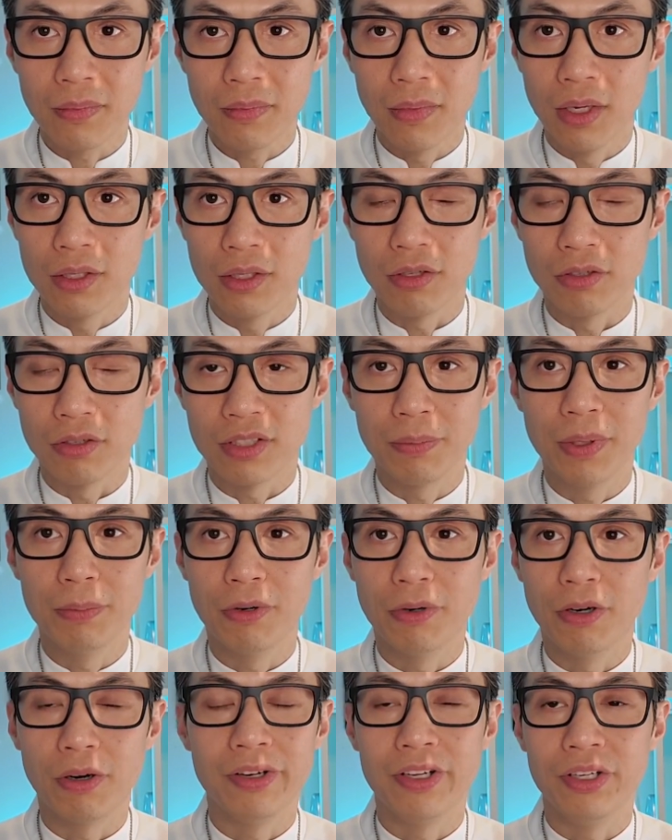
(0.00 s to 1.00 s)
some people
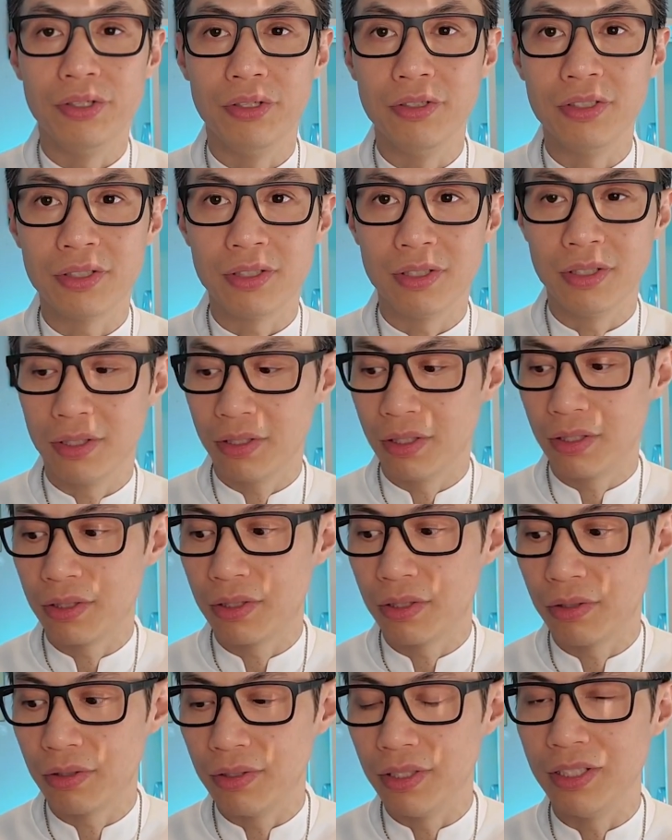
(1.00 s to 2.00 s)
are already used
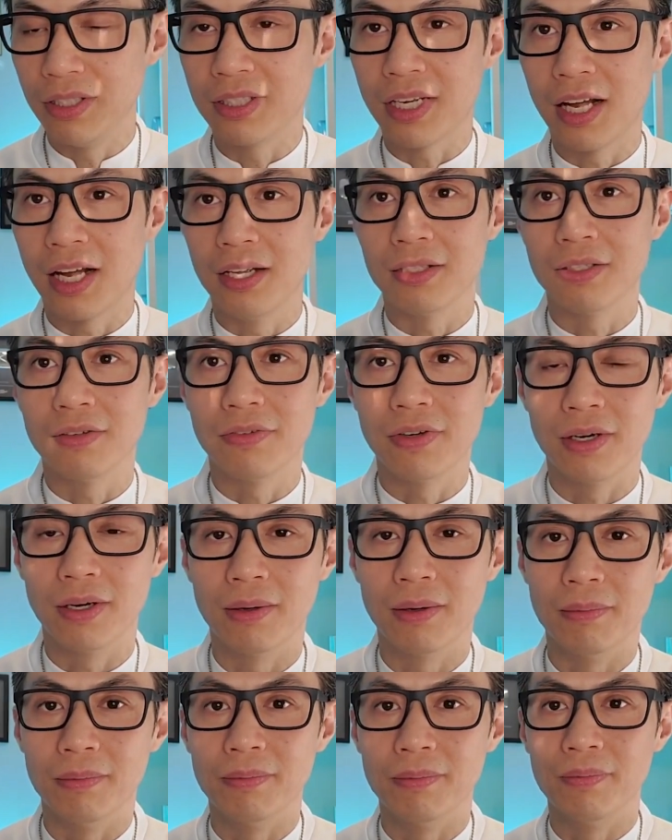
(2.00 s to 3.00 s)
to these kinds of
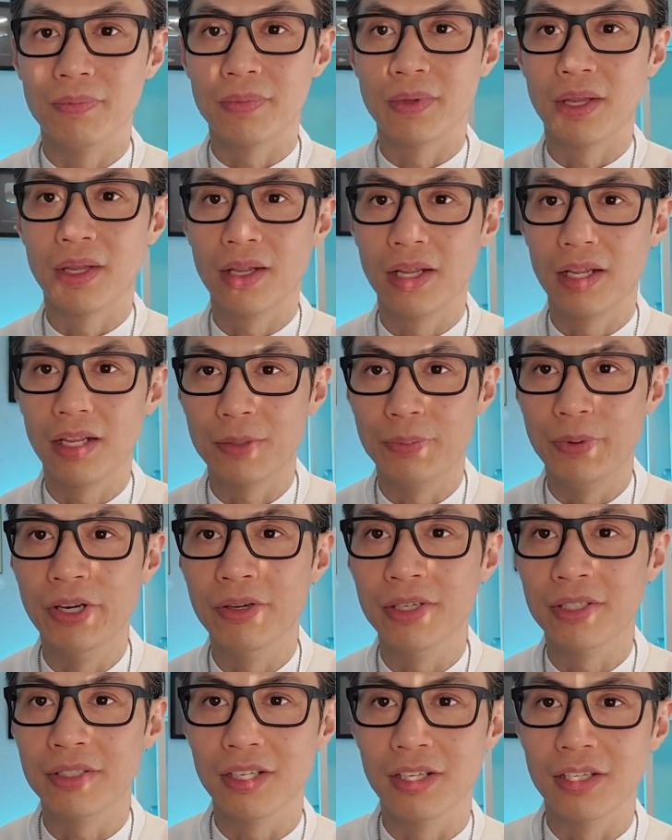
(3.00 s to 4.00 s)

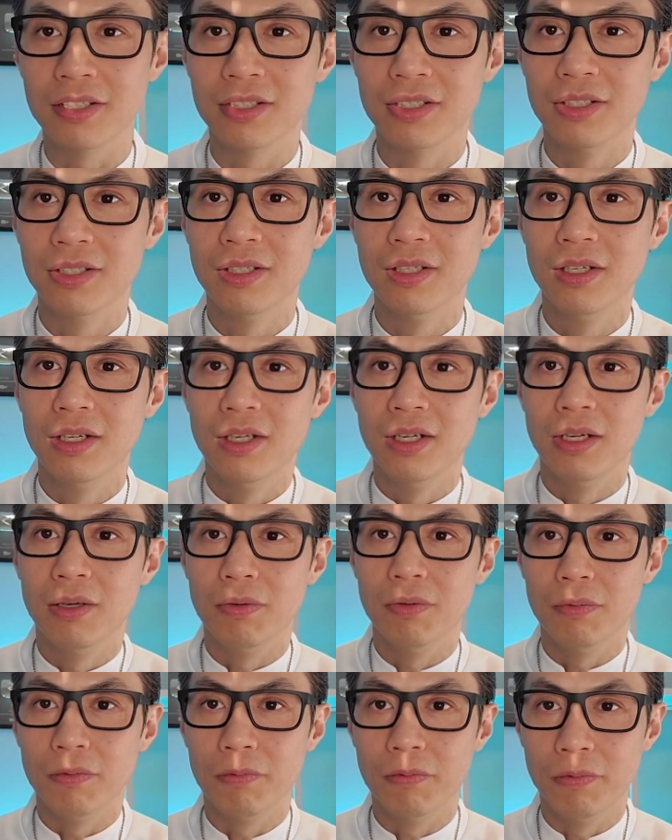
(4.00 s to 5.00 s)
experiences,
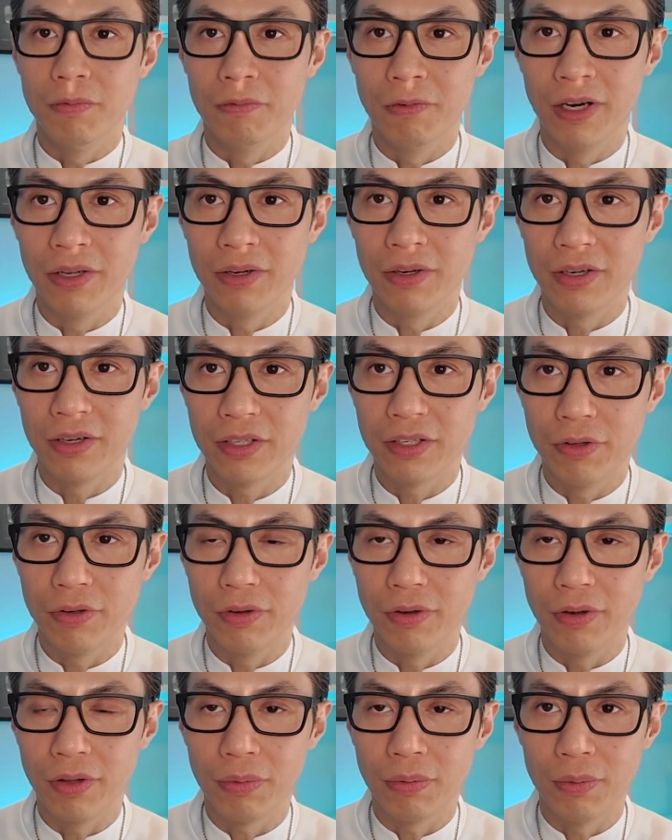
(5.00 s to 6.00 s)
whether
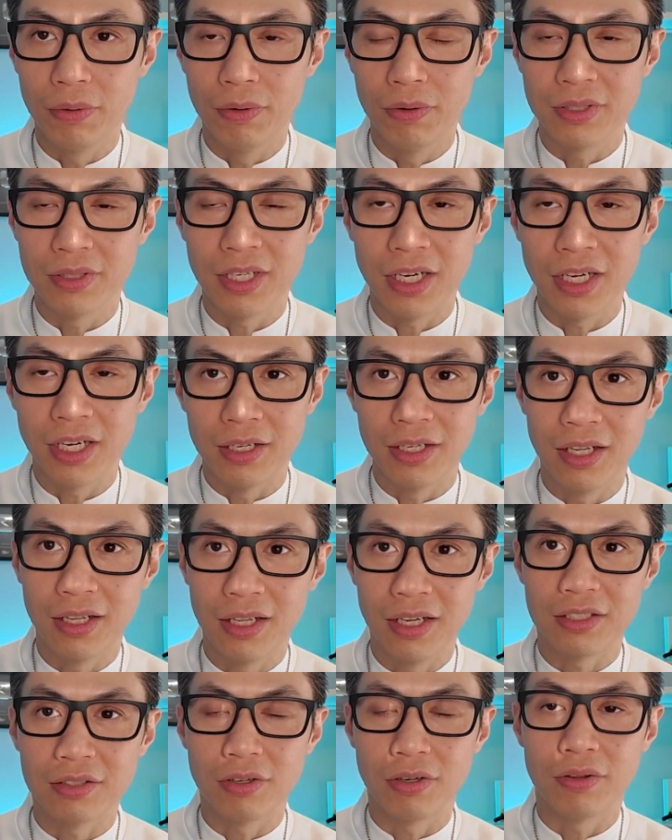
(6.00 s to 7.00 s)
through
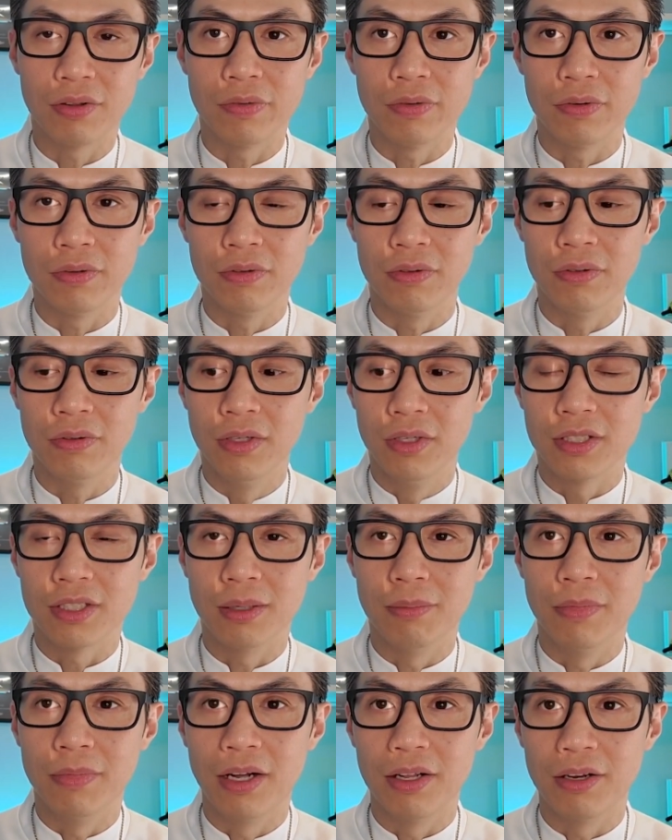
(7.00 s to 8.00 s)
psychedelics or through
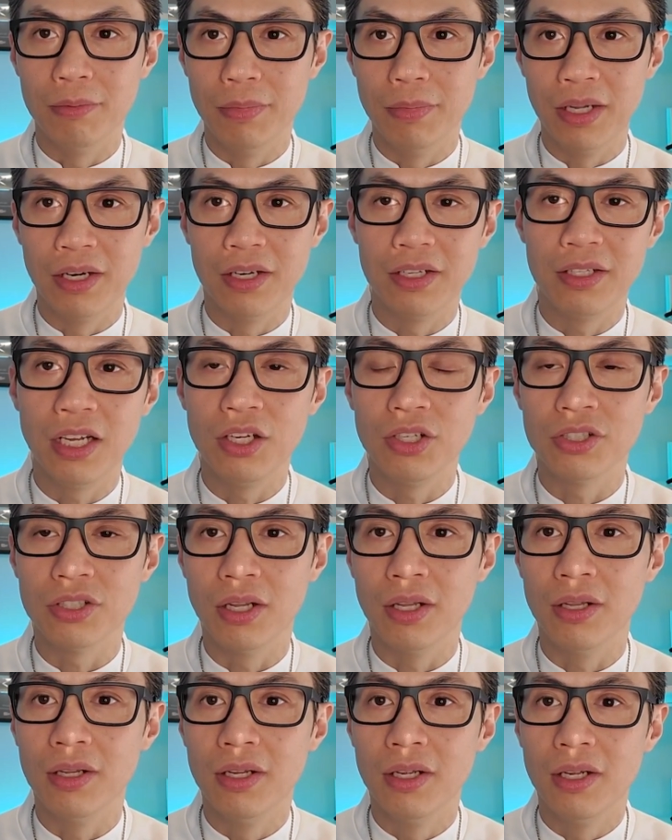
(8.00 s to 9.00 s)
some other
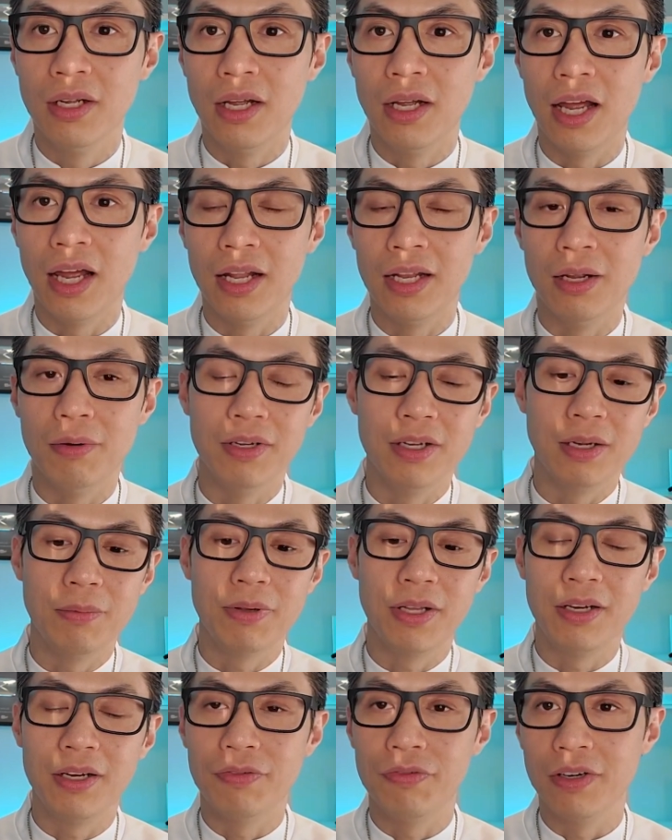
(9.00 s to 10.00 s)
meditation, and then when
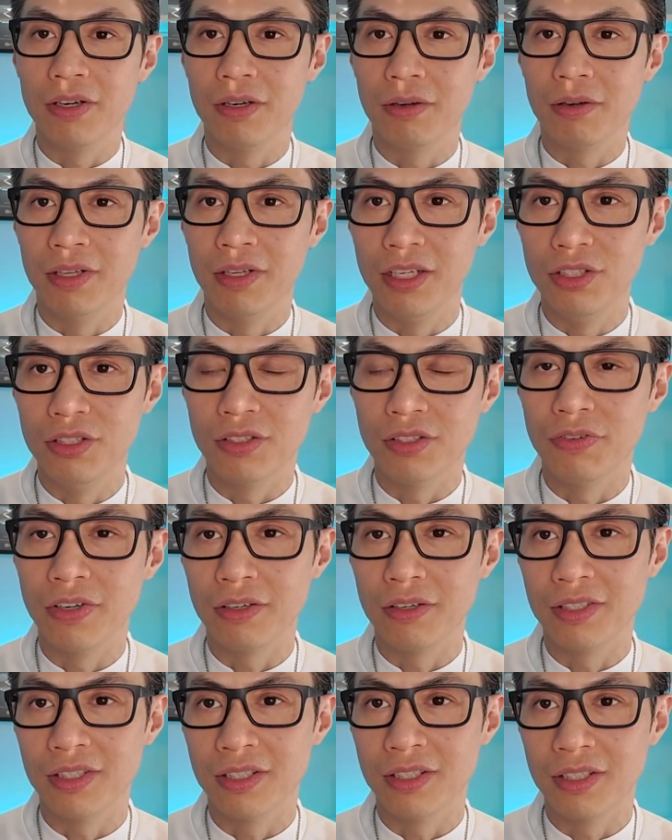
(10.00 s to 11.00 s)
they use the
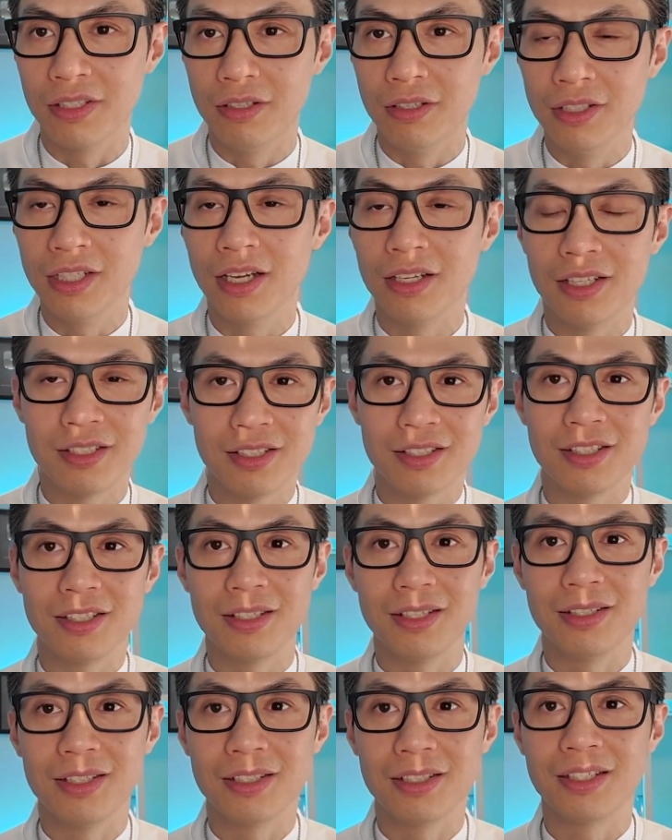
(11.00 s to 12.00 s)
frequencies, they say, oh yeah, this
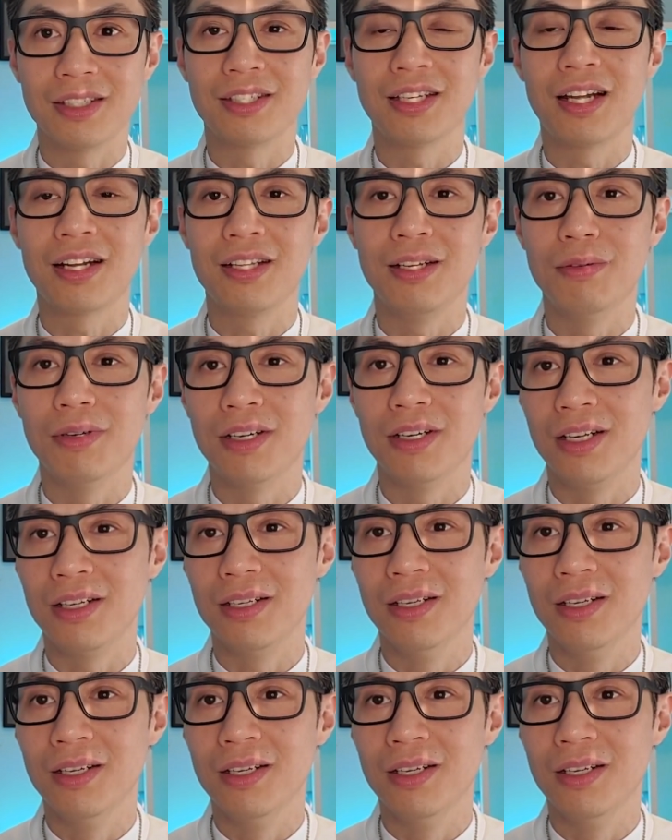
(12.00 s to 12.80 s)
is exactly what I